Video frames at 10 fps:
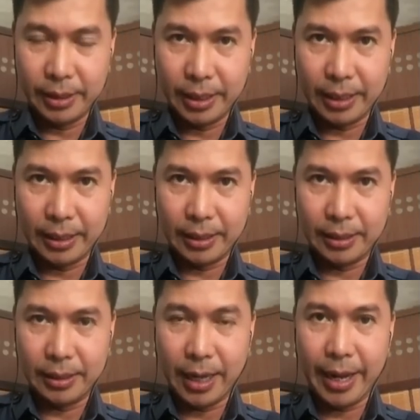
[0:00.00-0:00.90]

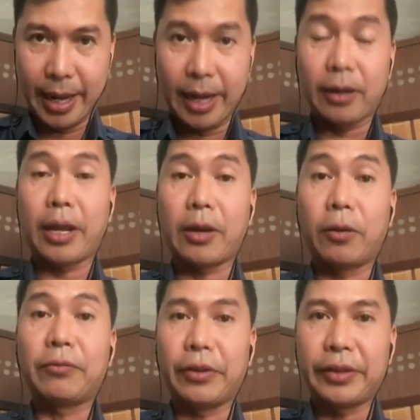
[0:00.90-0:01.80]
a
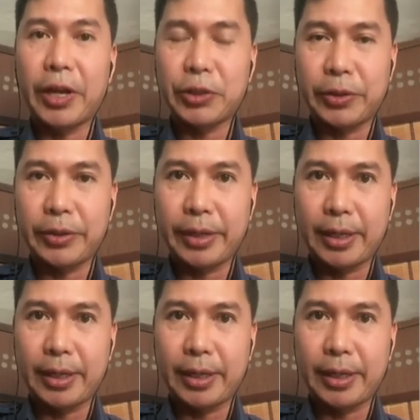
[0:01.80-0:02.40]
confrontation